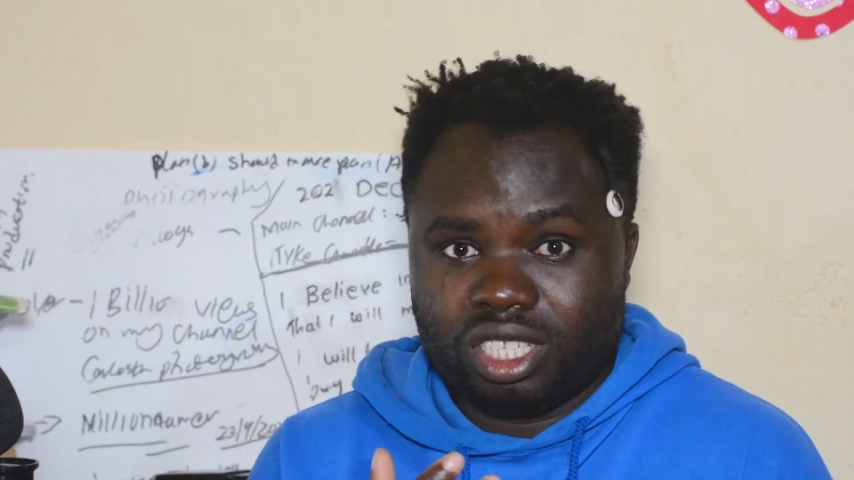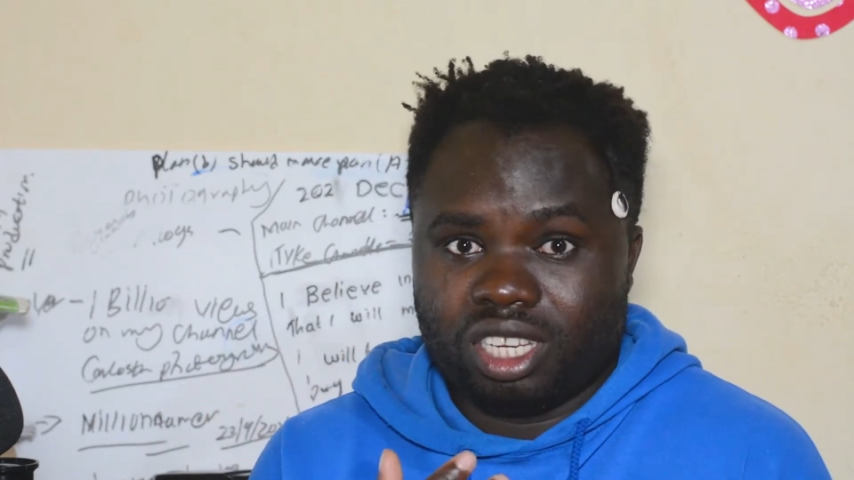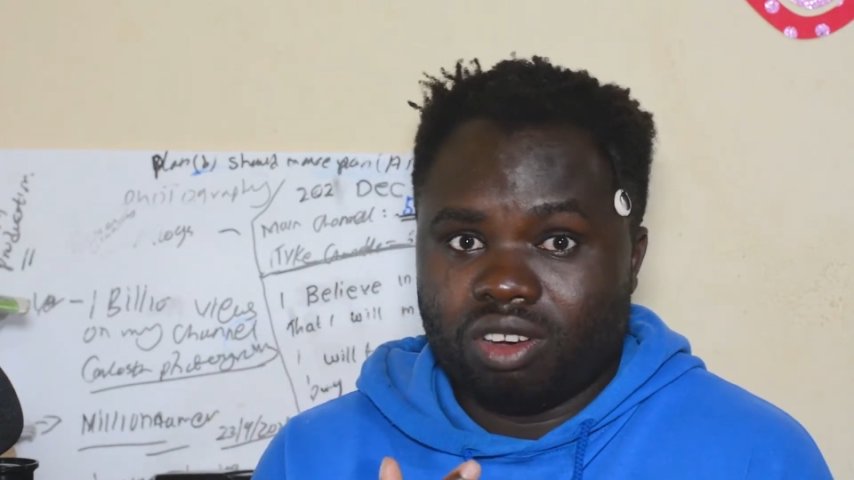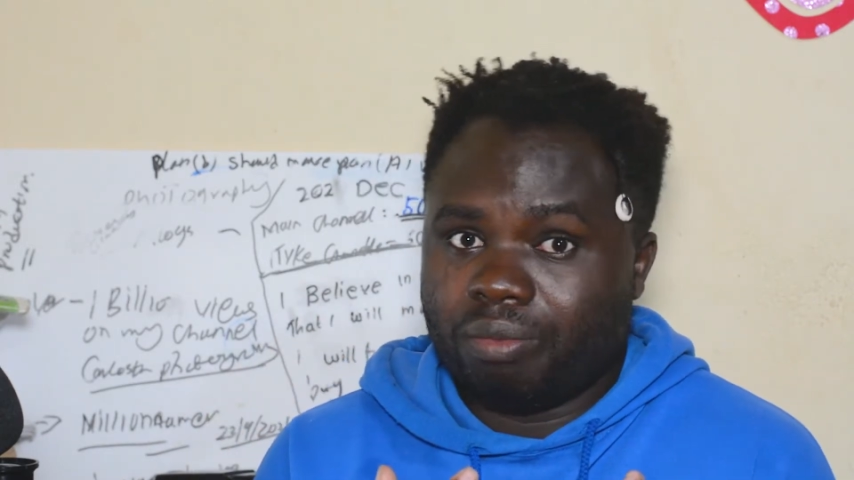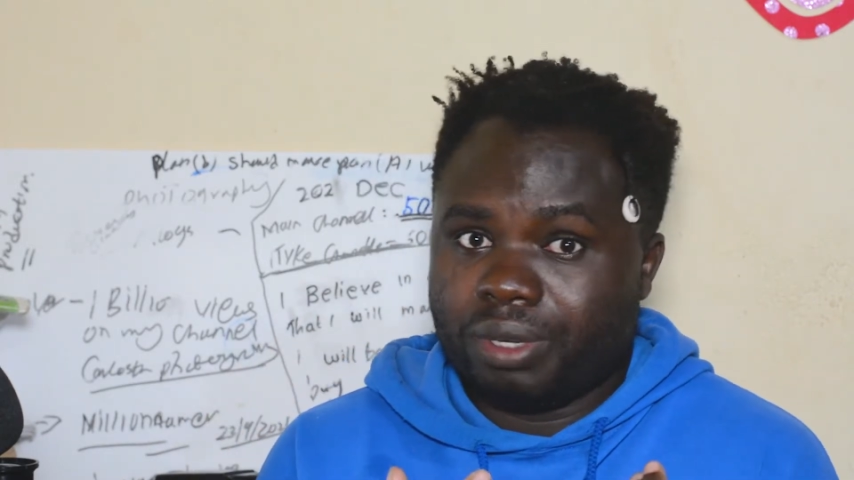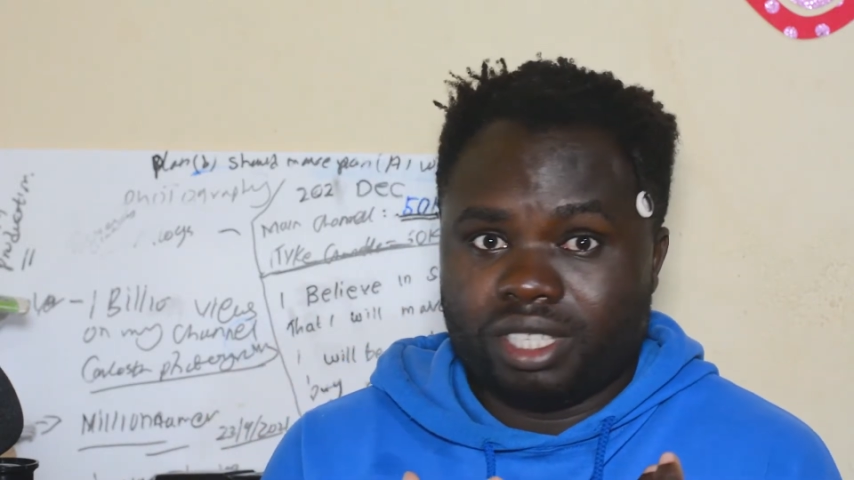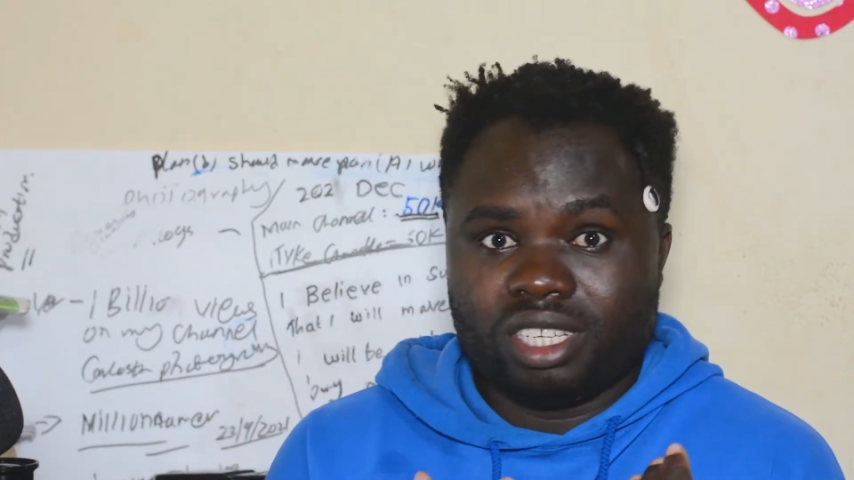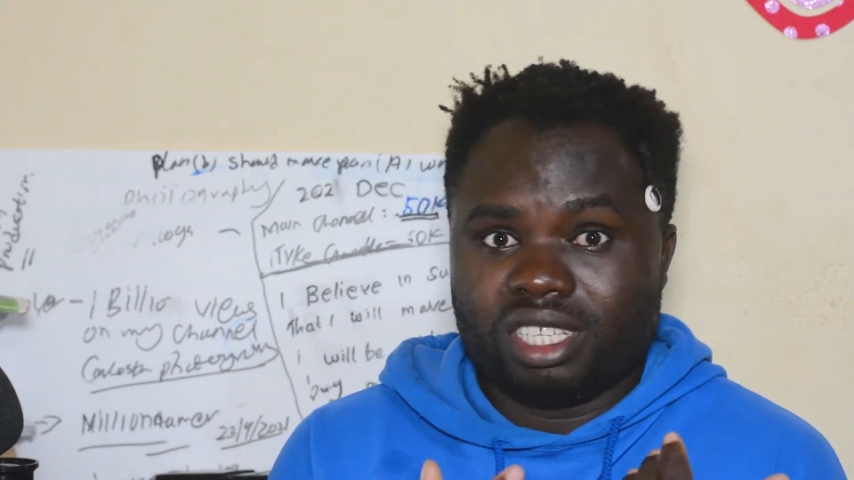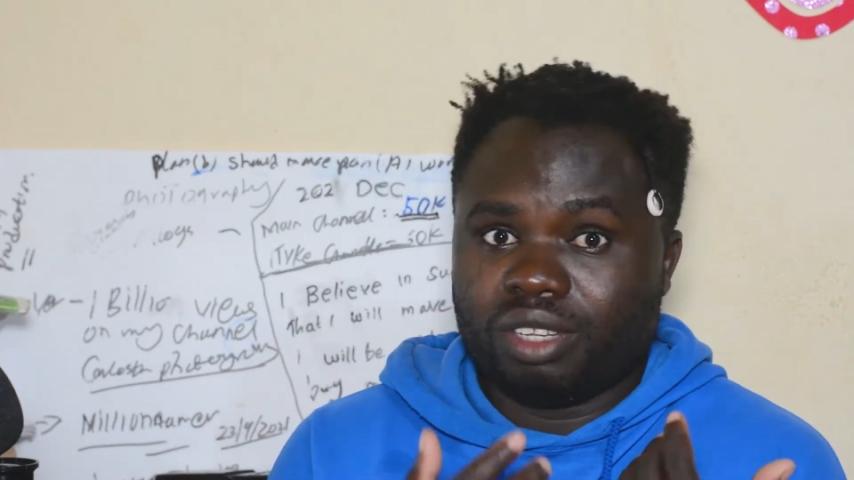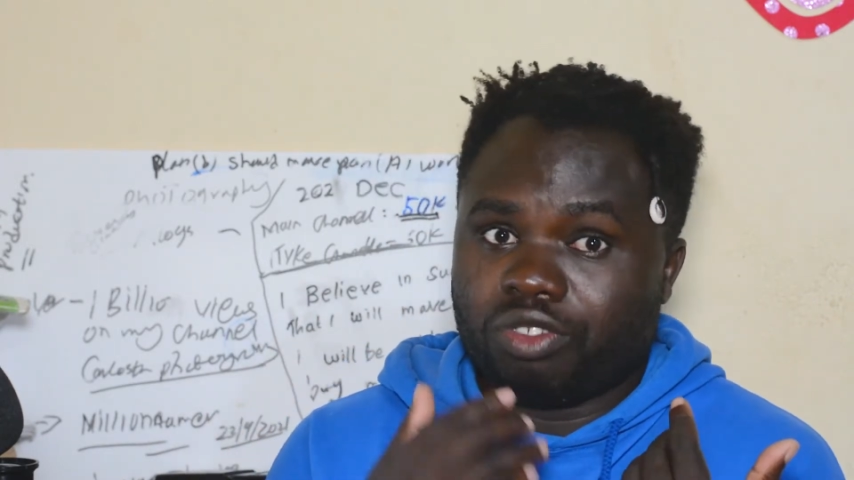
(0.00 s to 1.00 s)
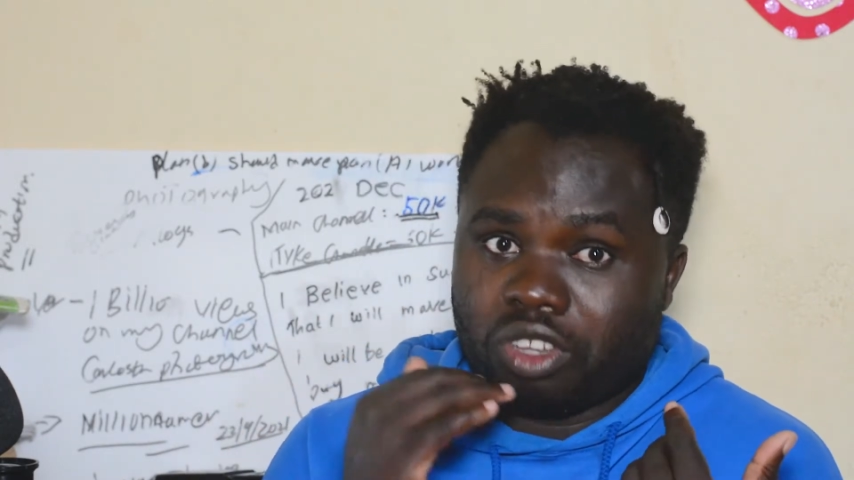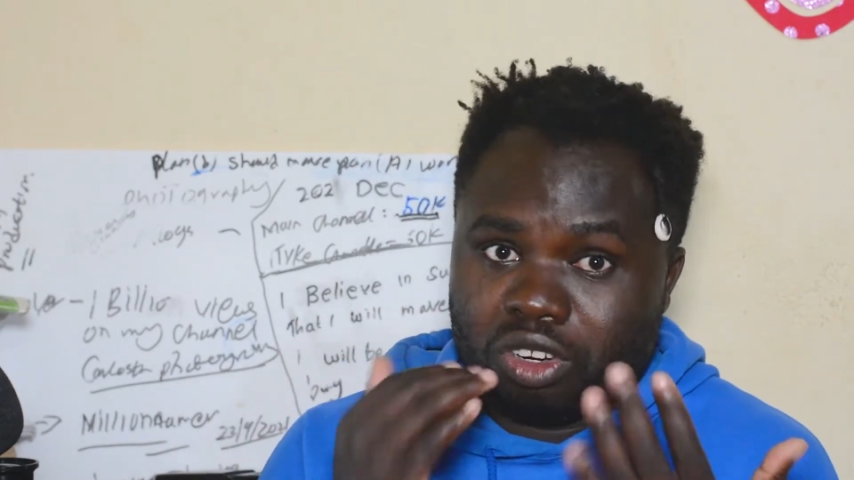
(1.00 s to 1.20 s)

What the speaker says: honest in our business.